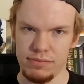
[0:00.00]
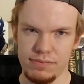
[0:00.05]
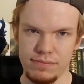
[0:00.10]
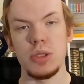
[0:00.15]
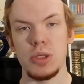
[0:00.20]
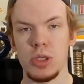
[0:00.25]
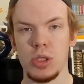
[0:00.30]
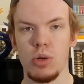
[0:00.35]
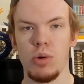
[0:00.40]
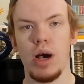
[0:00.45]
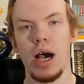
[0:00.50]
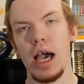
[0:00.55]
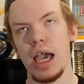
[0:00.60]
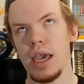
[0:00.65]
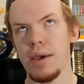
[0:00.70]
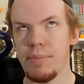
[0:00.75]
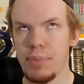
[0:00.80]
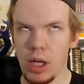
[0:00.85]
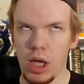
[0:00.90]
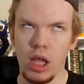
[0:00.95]
so I
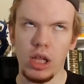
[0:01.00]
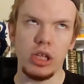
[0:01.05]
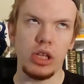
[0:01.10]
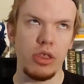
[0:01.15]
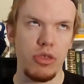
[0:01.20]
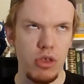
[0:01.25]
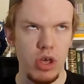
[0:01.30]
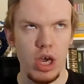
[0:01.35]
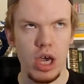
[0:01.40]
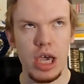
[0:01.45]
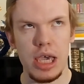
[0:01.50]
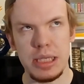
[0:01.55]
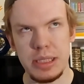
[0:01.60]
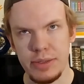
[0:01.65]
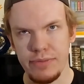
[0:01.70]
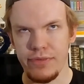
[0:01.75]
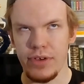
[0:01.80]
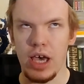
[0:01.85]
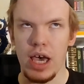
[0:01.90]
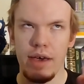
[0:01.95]
apologize
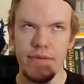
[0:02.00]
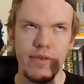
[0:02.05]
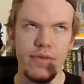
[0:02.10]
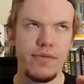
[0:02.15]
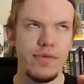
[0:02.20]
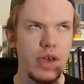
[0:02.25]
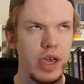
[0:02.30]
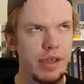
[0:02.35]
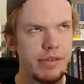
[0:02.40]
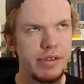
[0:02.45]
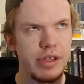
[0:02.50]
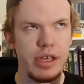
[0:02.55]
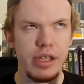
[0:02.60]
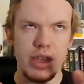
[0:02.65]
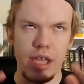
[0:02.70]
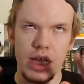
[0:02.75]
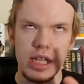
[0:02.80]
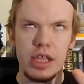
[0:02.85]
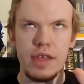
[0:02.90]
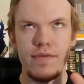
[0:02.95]
if I've offended
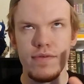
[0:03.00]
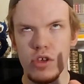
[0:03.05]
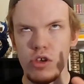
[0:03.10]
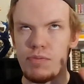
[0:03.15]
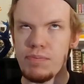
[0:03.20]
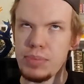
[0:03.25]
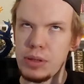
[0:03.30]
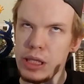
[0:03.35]
any of you